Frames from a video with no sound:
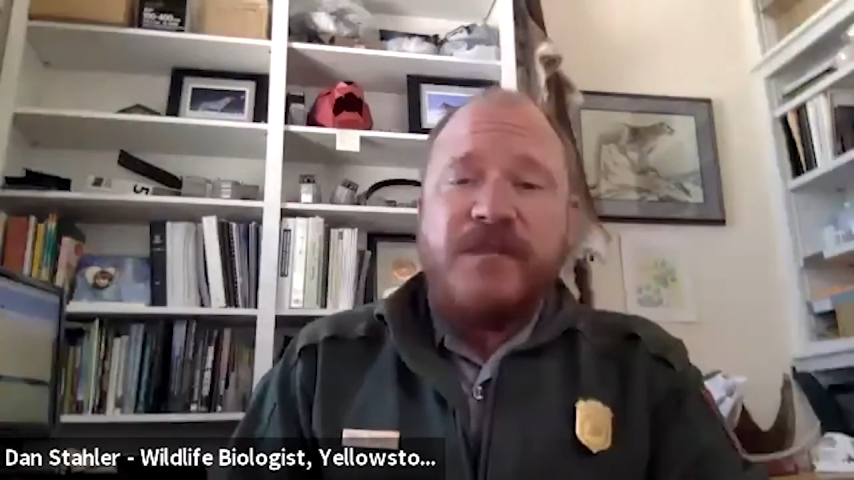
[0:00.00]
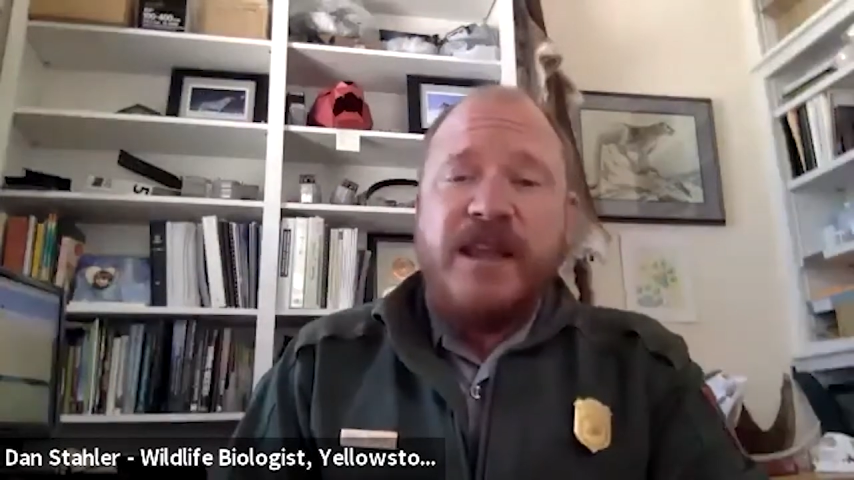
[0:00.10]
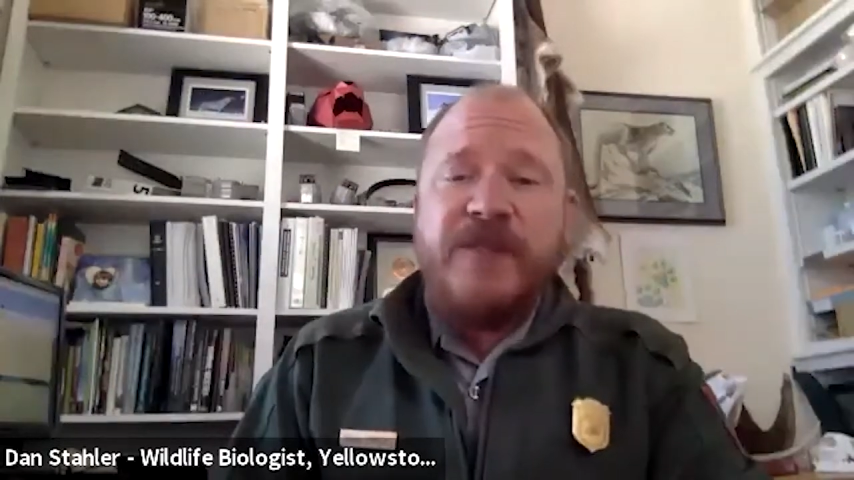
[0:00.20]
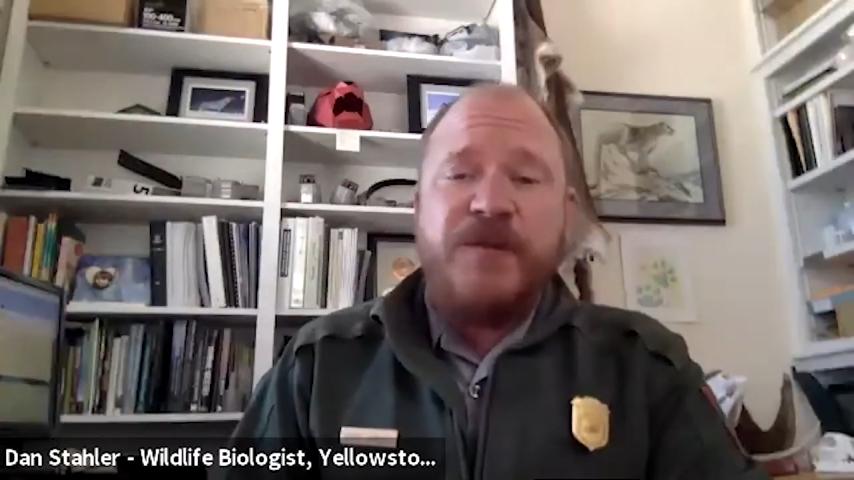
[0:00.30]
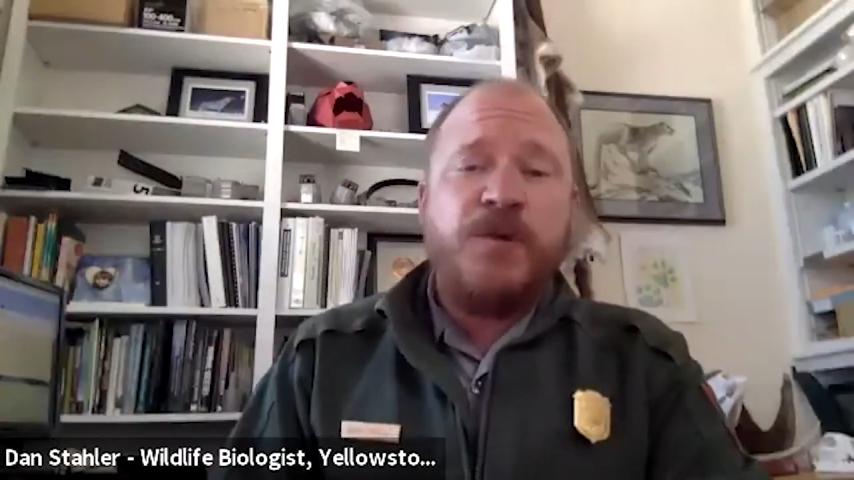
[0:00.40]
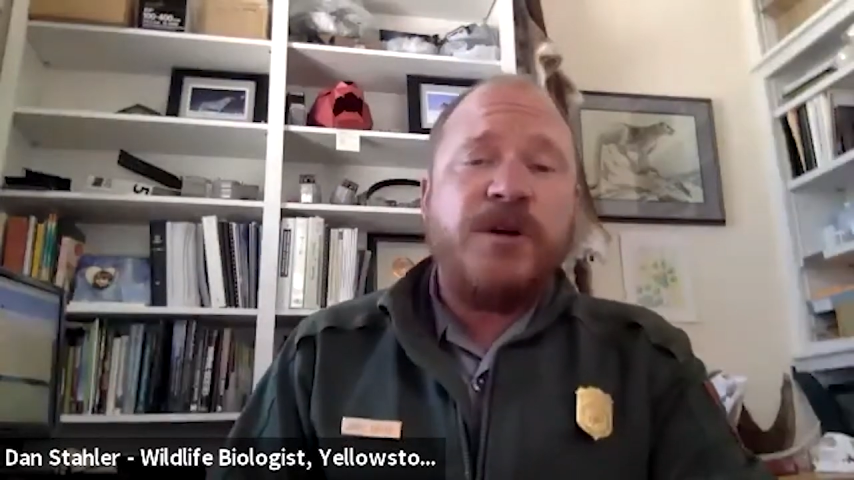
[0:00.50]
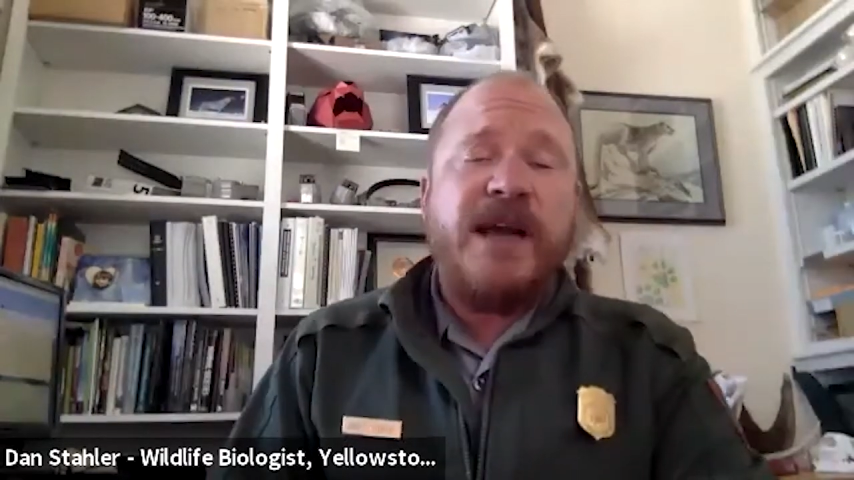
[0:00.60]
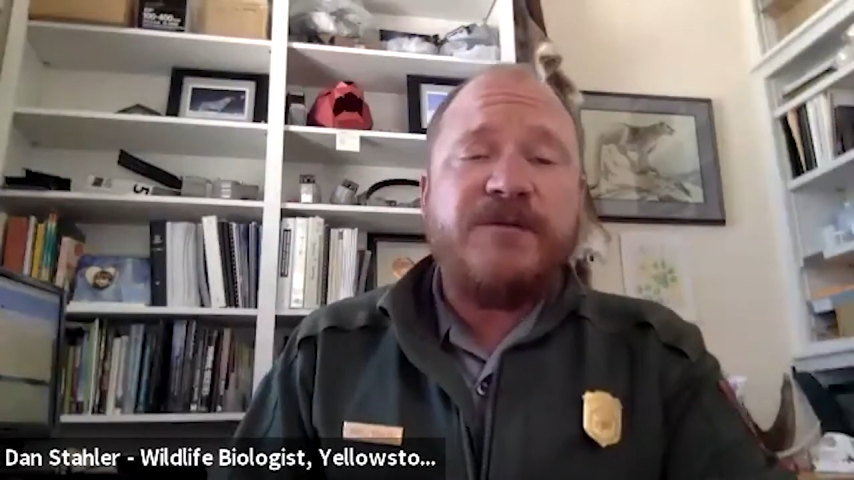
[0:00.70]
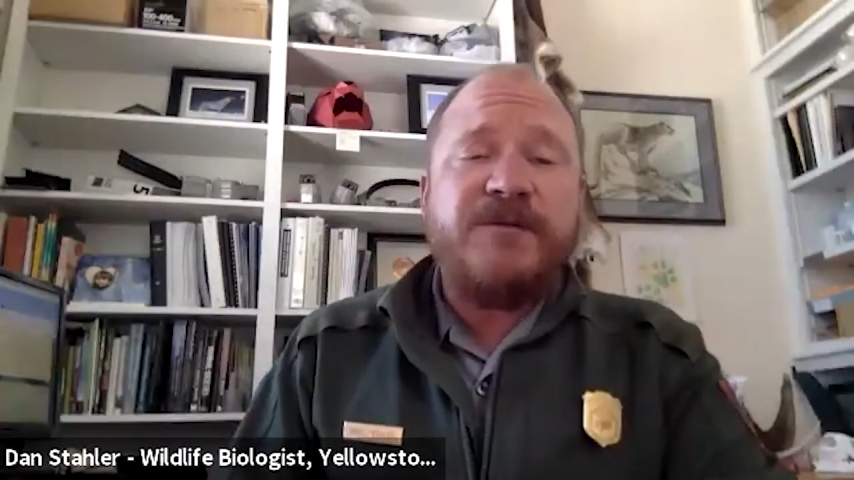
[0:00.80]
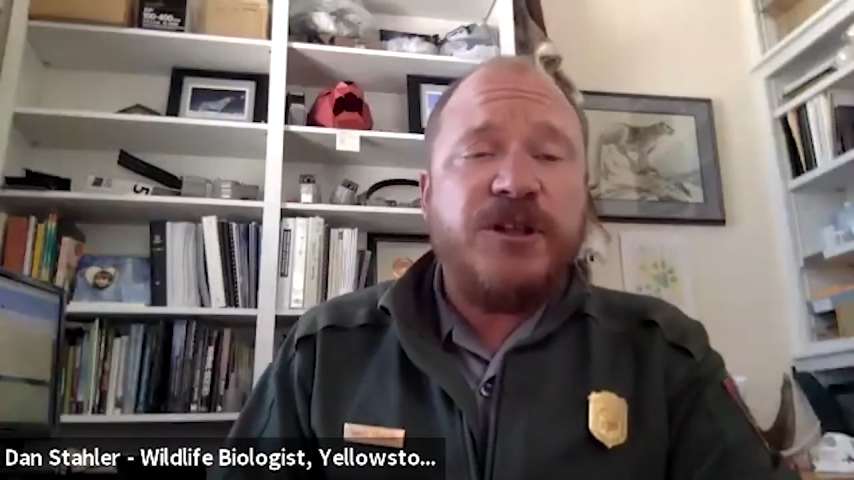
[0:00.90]
If you were to
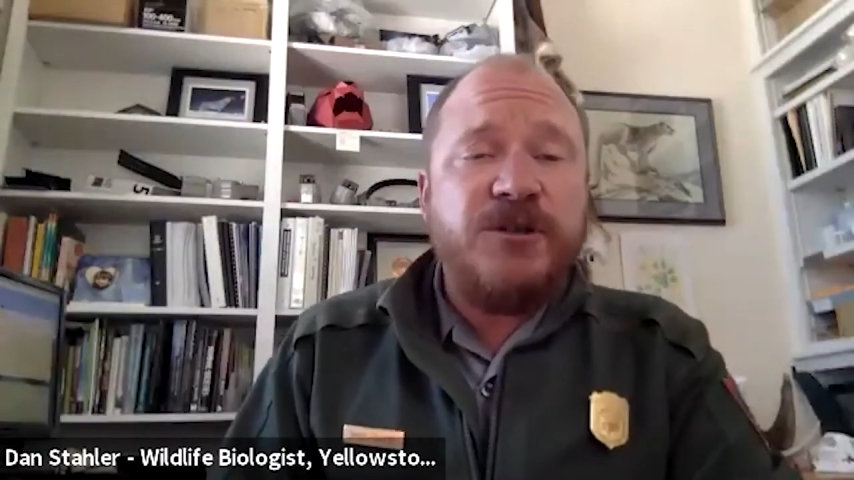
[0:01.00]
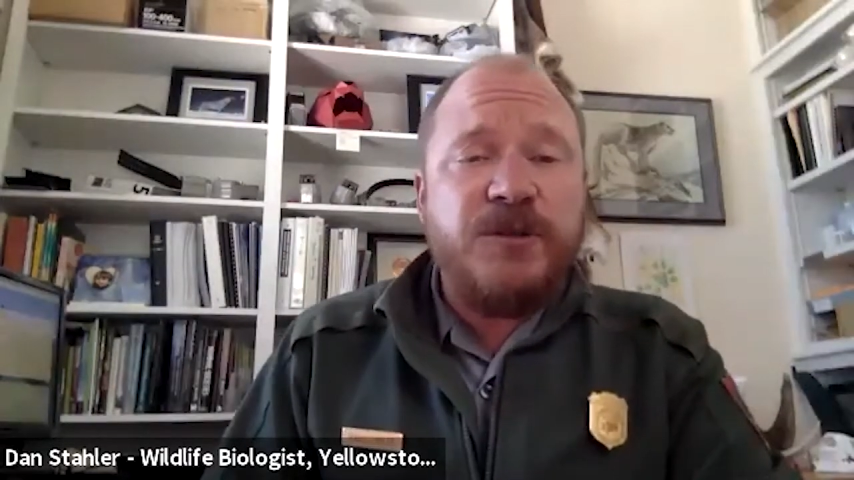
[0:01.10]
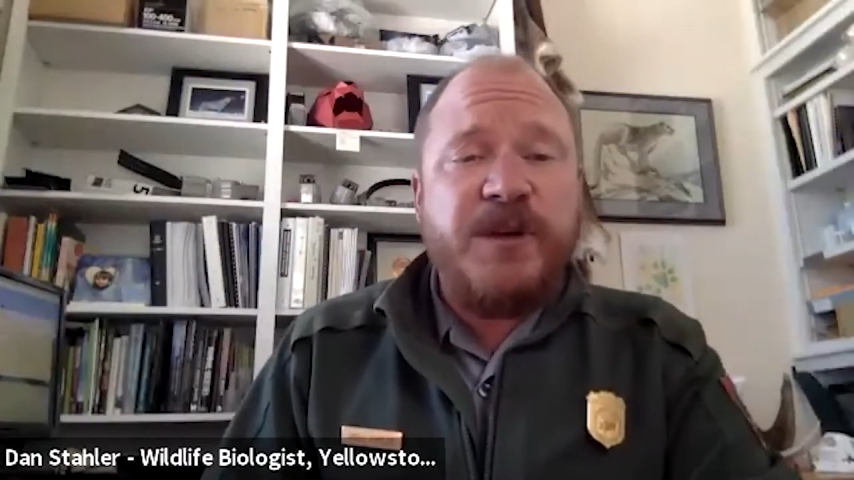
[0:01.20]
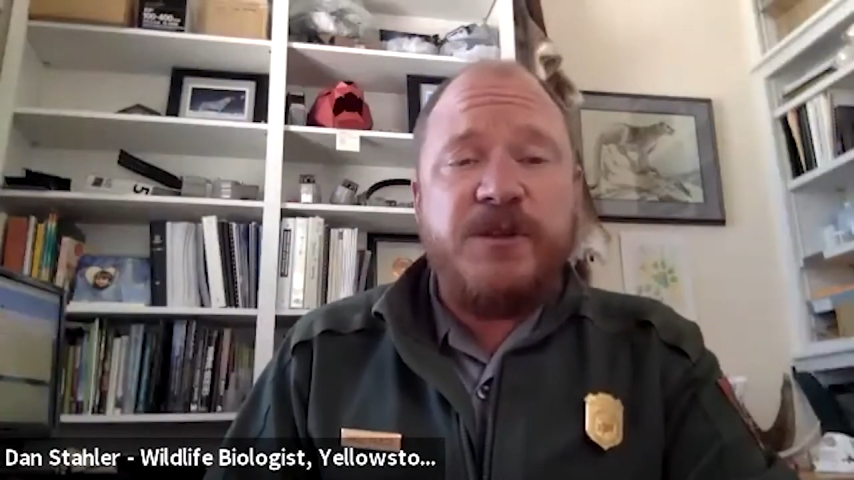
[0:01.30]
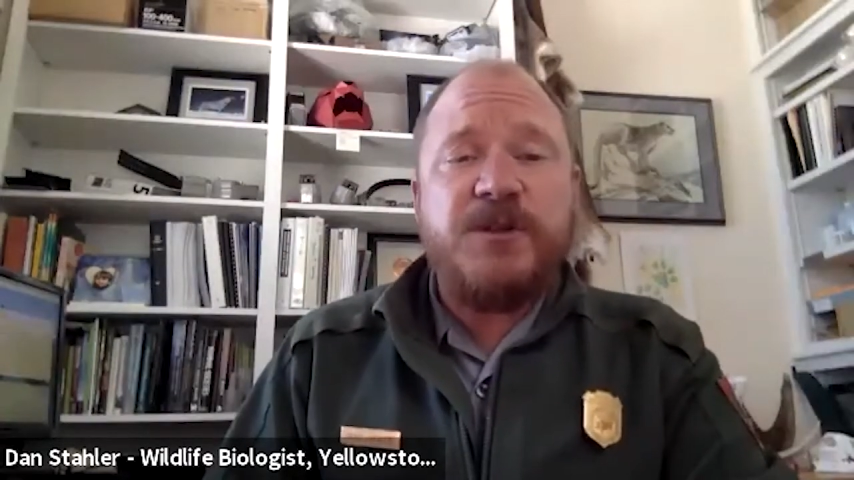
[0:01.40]
have children with you,